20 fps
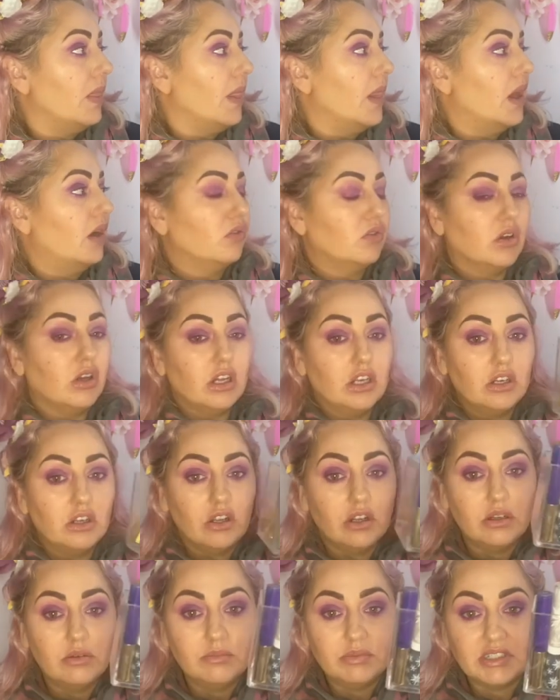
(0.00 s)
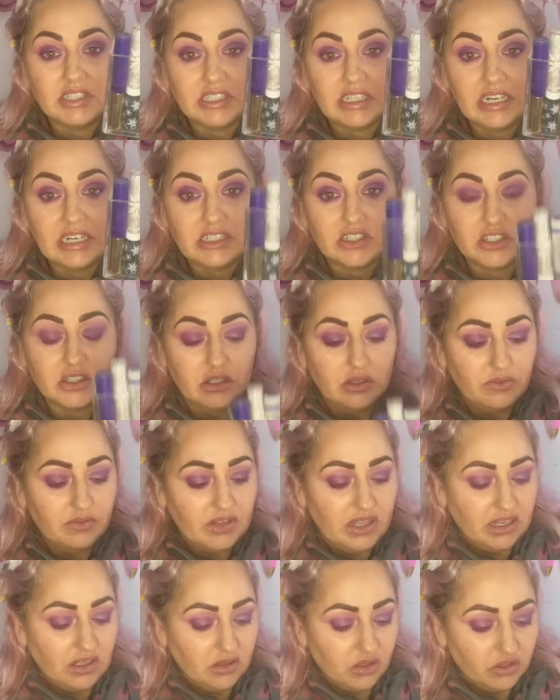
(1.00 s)
I've got a selection of their
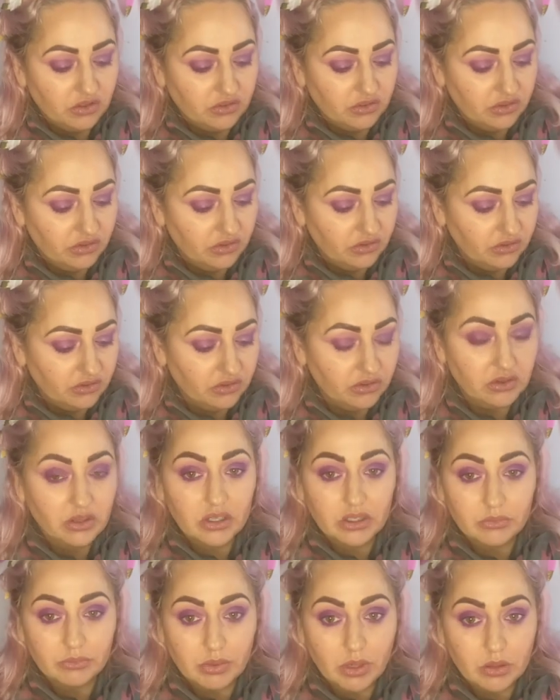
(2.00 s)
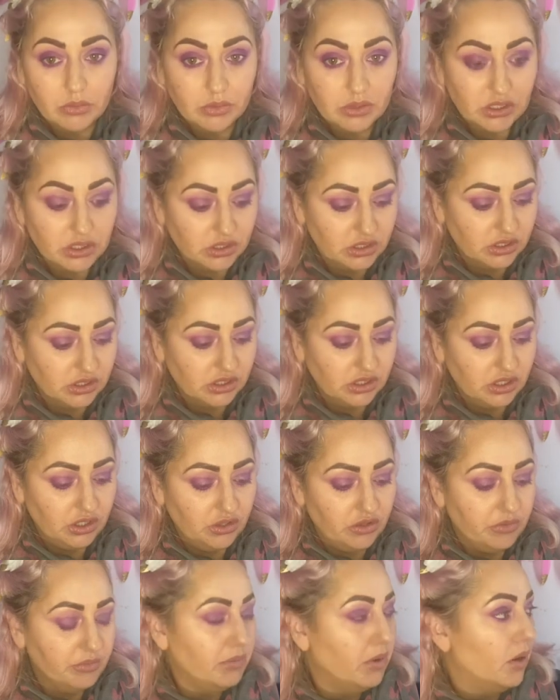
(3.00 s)
glosses. I'm probably just going to
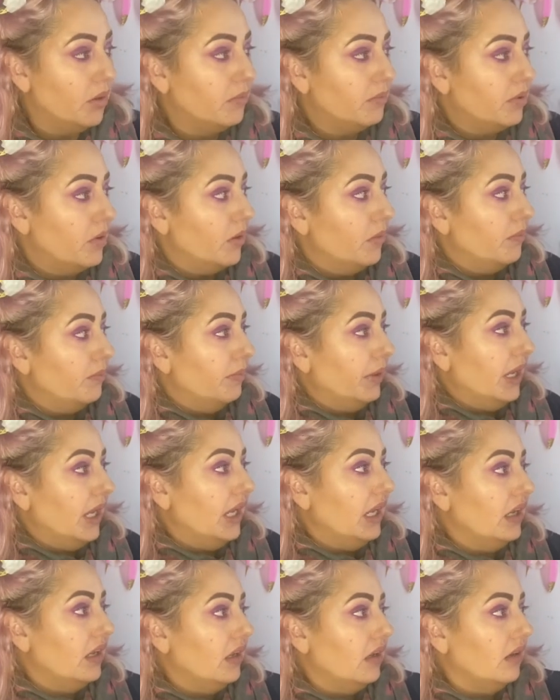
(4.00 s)
use Pom Pom Pink.